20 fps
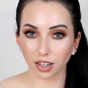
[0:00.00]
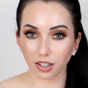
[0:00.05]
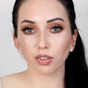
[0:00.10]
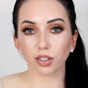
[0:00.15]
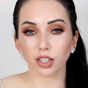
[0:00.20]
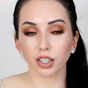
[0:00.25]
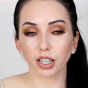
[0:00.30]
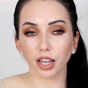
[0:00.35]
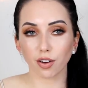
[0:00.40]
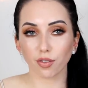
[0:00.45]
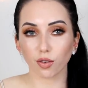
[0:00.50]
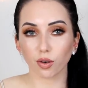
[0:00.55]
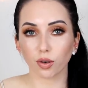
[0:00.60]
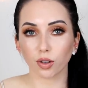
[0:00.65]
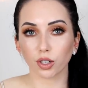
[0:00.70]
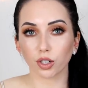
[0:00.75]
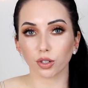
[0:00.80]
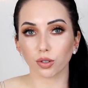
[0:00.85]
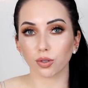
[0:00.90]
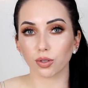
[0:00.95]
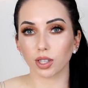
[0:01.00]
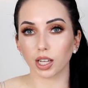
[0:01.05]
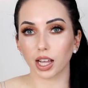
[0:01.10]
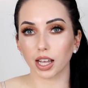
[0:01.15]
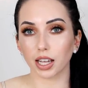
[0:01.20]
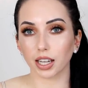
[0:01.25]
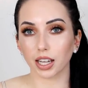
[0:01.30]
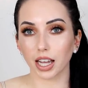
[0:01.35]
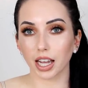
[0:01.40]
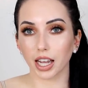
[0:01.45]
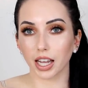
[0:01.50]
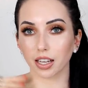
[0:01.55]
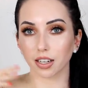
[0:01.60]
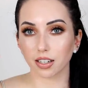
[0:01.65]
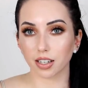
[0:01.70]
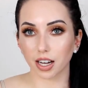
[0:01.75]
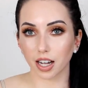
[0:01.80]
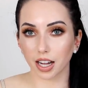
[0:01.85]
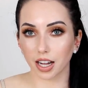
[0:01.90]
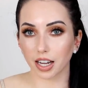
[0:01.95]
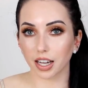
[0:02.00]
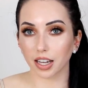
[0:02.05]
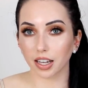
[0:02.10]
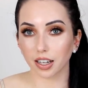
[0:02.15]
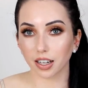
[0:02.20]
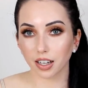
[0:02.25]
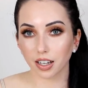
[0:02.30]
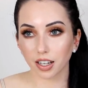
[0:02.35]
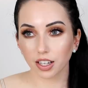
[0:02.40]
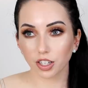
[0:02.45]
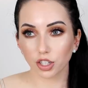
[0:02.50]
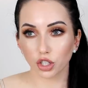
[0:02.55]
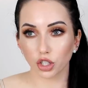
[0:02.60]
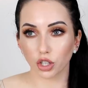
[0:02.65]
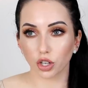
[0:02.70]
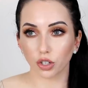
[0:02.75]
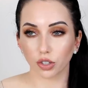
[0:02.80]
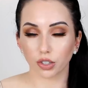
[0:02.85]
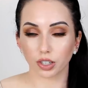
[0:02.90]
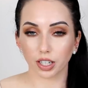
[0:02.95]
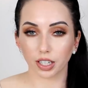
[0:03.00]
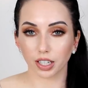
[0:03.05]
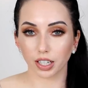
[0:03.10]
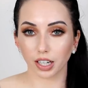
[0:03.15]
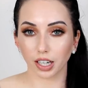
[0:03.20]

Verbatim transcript: I feel like everyone who's like anti-deodorant and